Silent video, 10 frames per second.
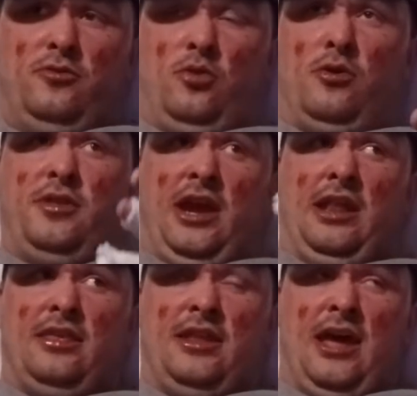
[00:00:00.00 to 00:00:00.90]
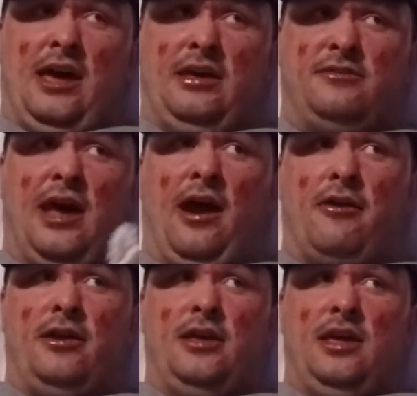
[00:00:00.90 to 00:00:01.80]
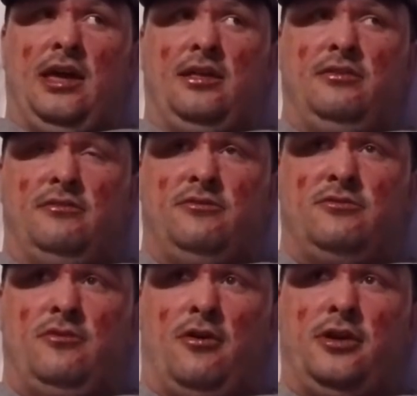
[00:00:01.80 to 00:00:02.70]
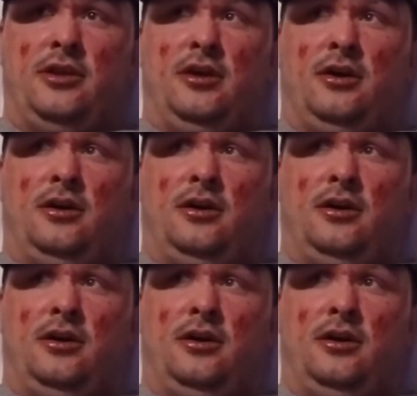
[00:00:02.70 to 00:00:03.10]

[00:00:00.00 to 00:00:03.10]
toward the end of the day, Saturday, it started,